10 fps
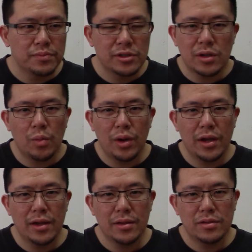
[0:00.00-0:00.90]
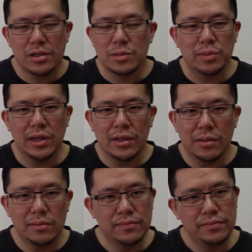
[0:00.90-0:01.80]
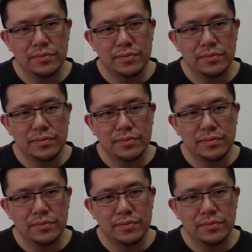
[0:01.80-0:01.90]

some way display them.